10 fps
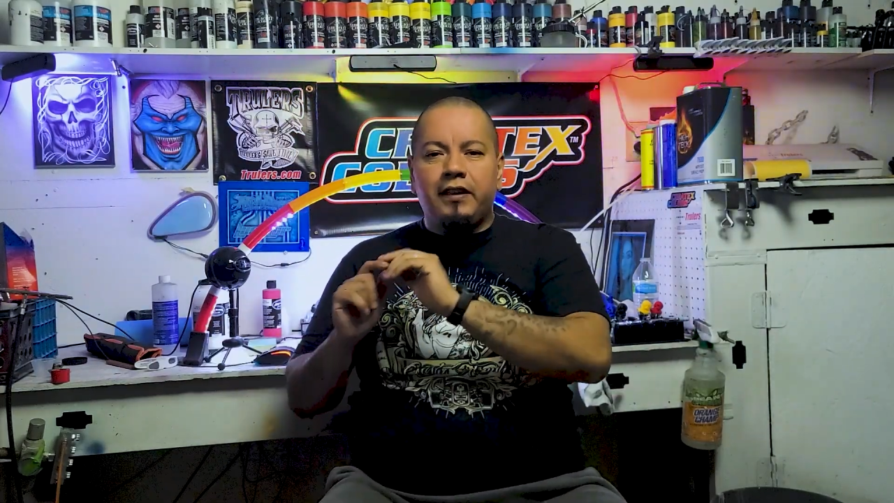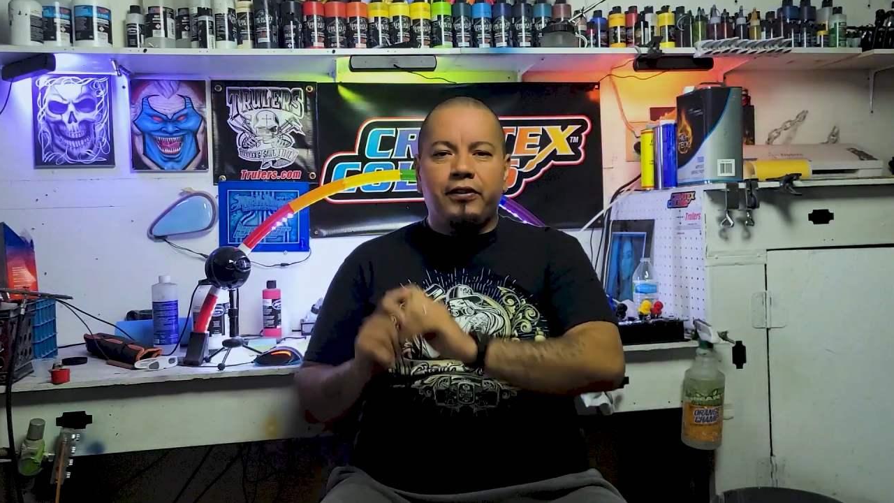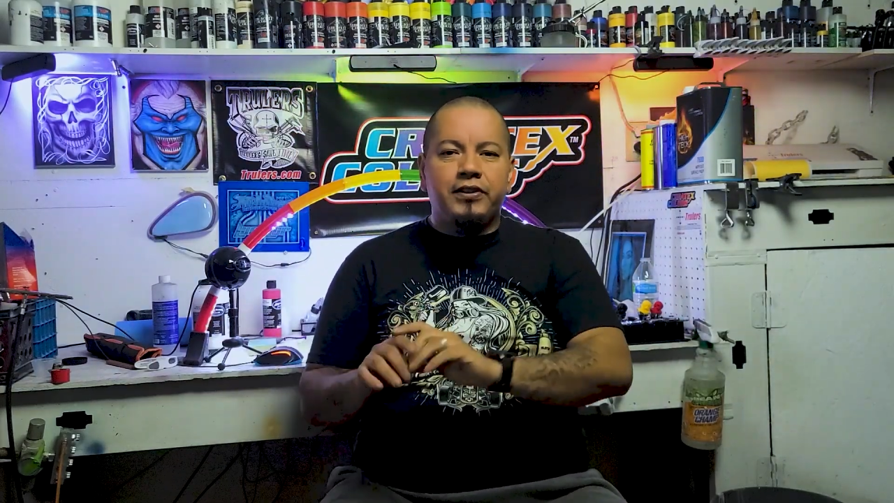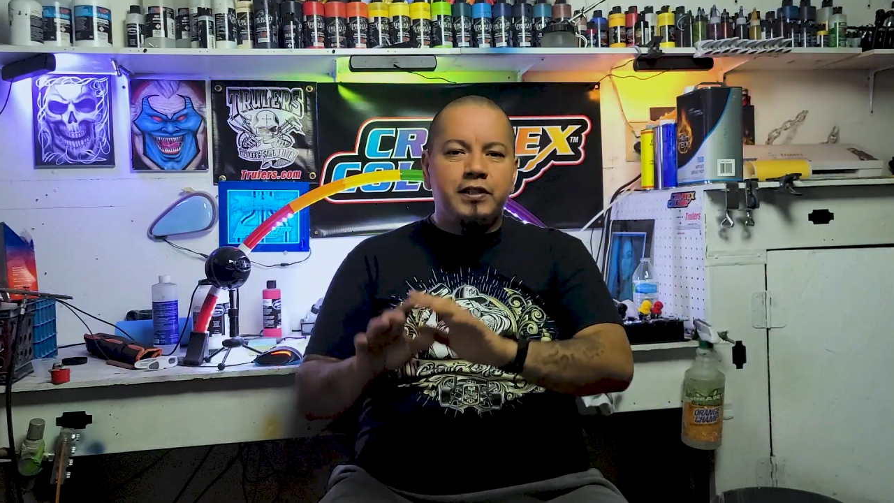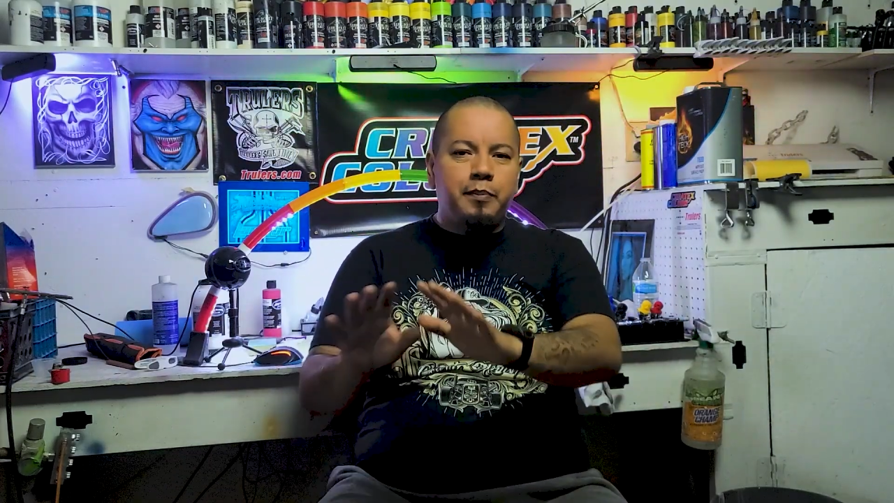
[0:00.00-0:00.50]

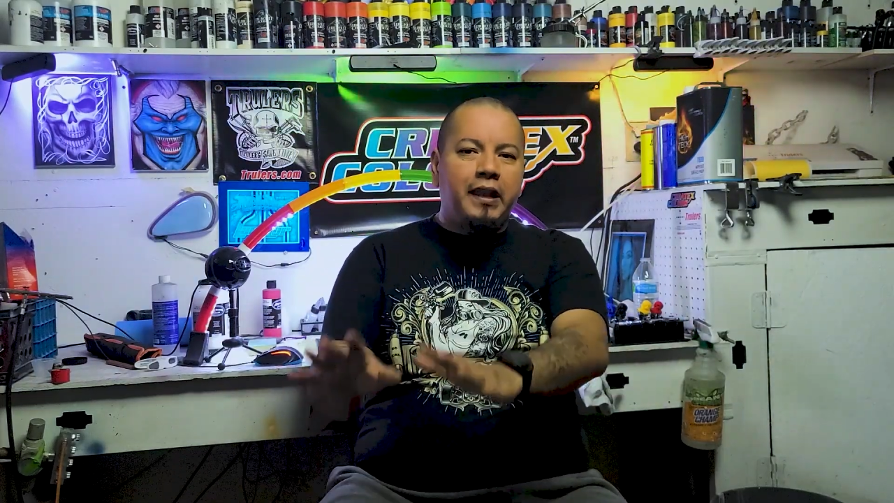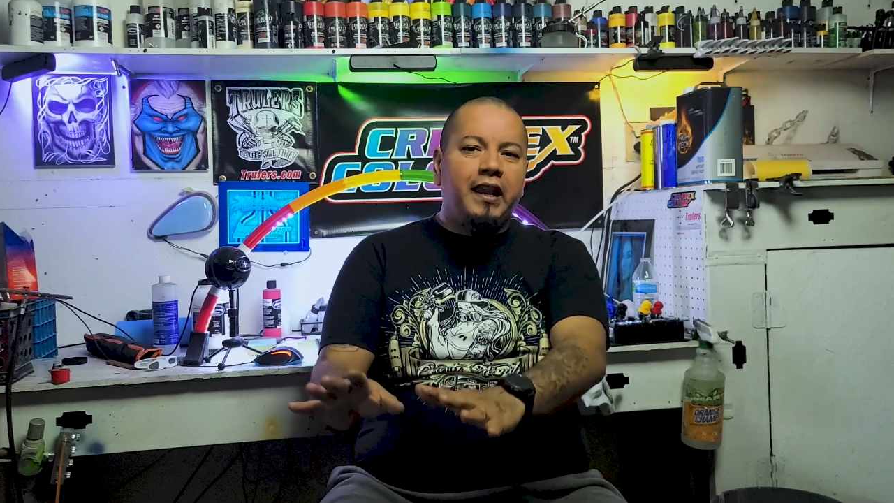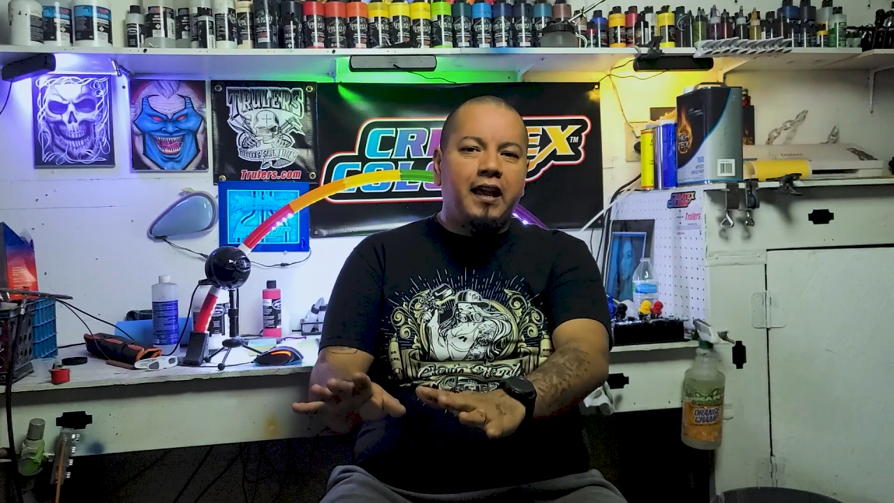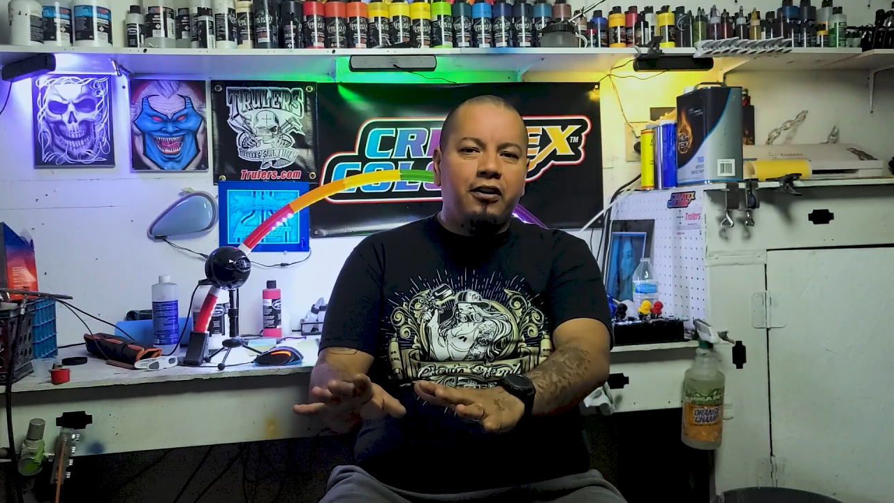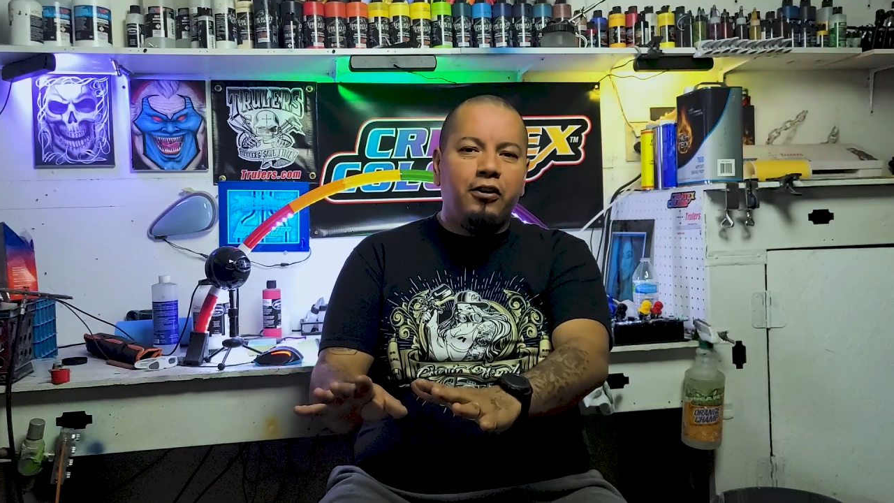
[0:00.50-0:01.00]
If you're just
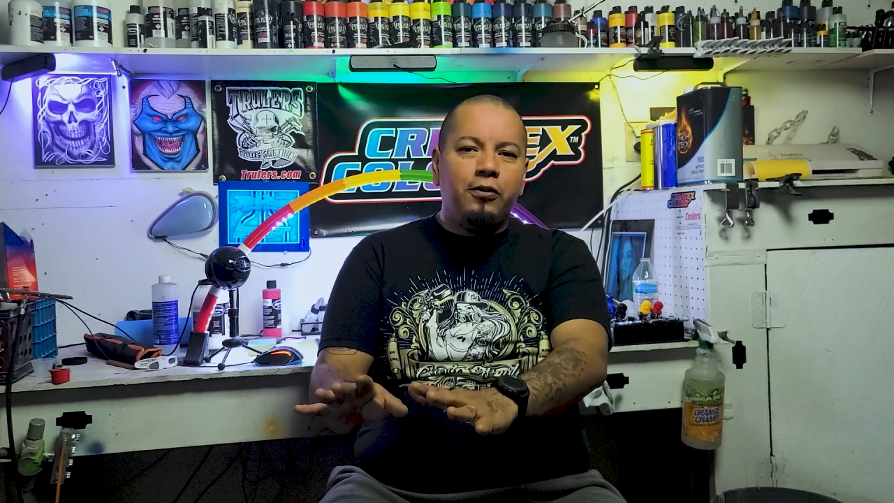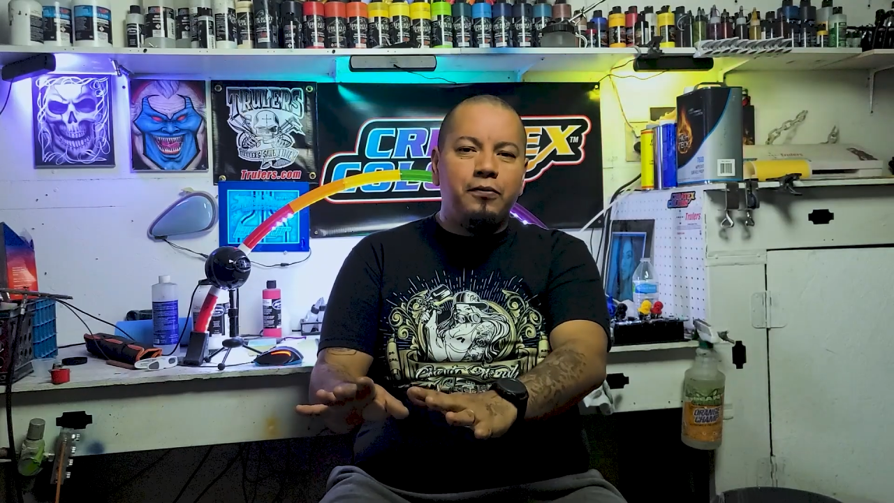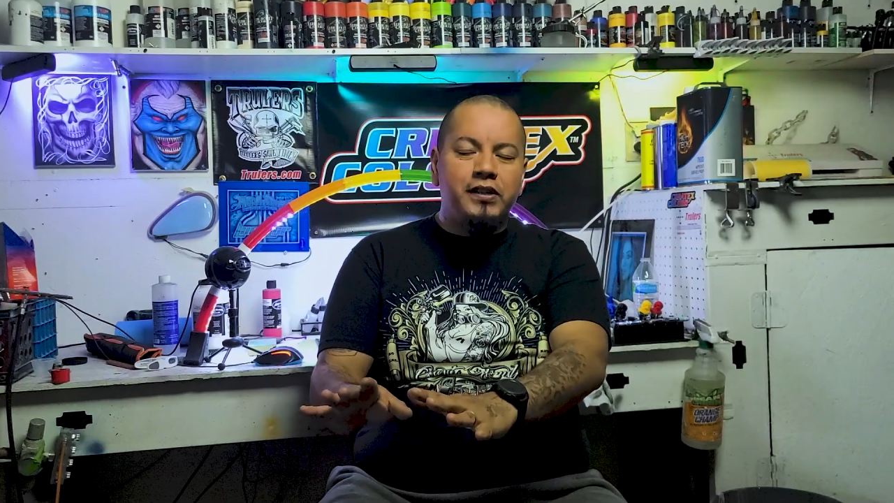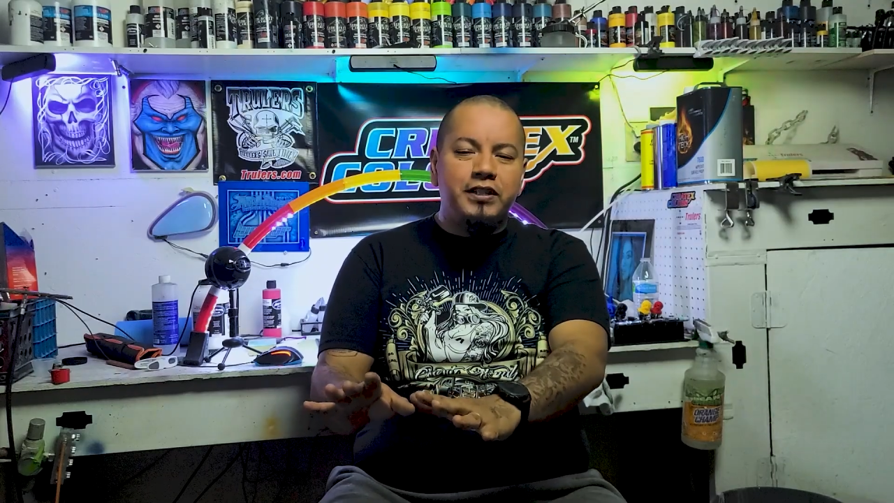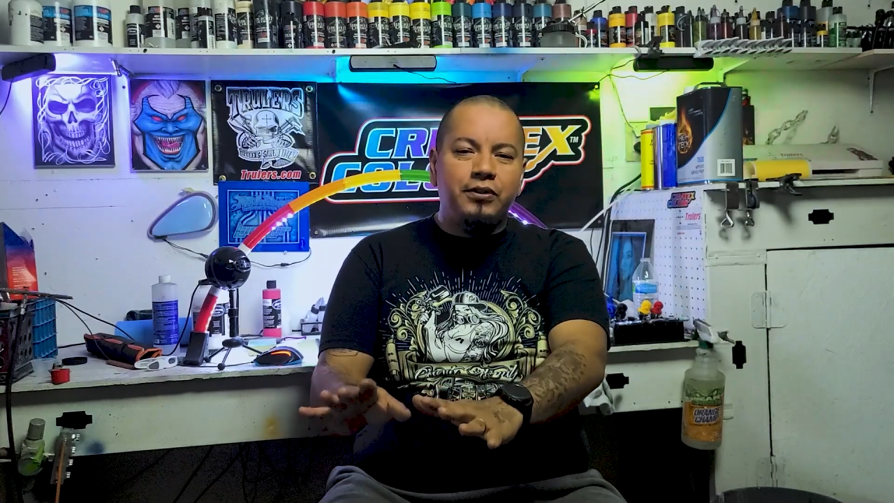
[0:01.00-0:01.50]
painting at
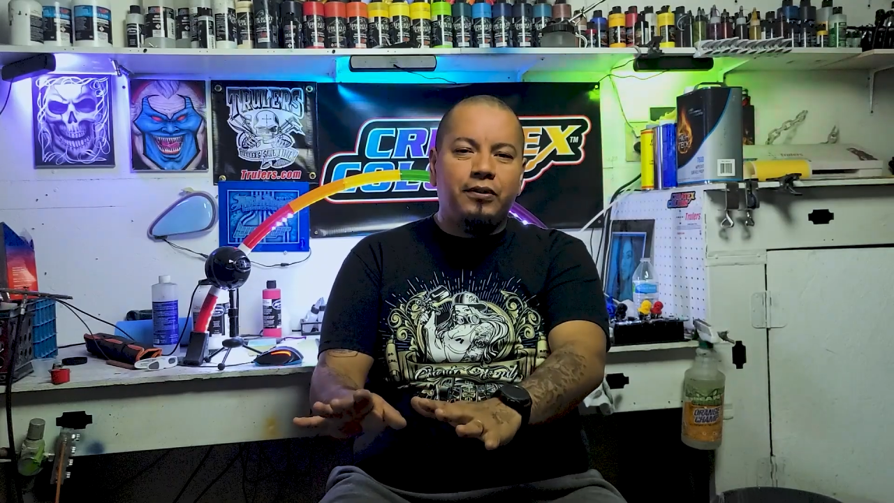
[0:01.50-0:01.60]
home what you